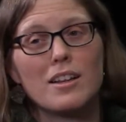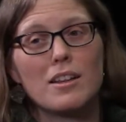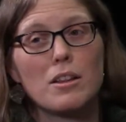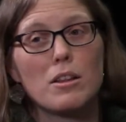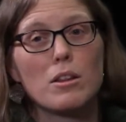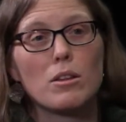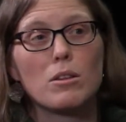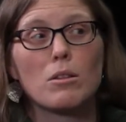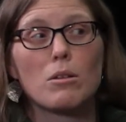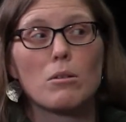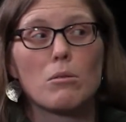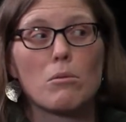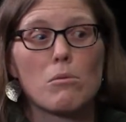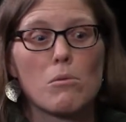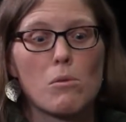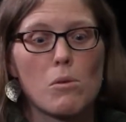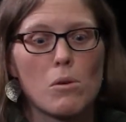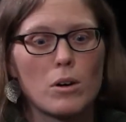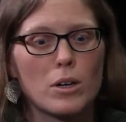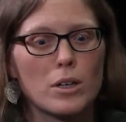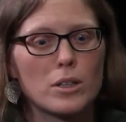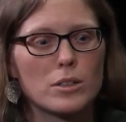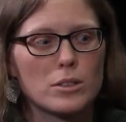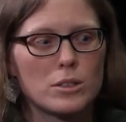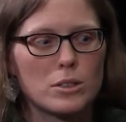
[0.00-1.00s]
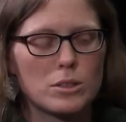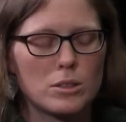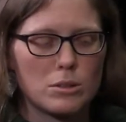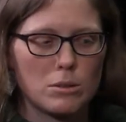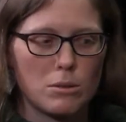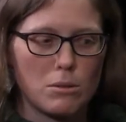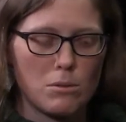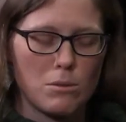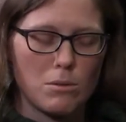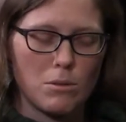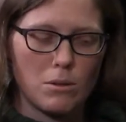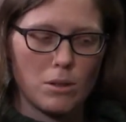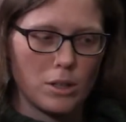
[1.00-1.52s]
the warts
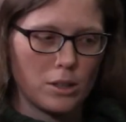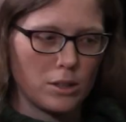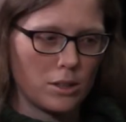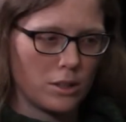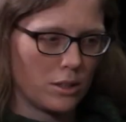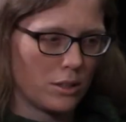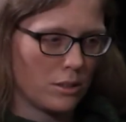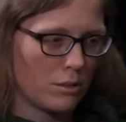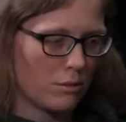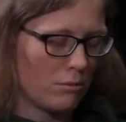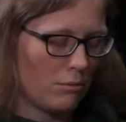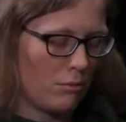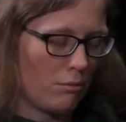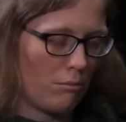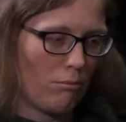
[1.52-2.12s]
or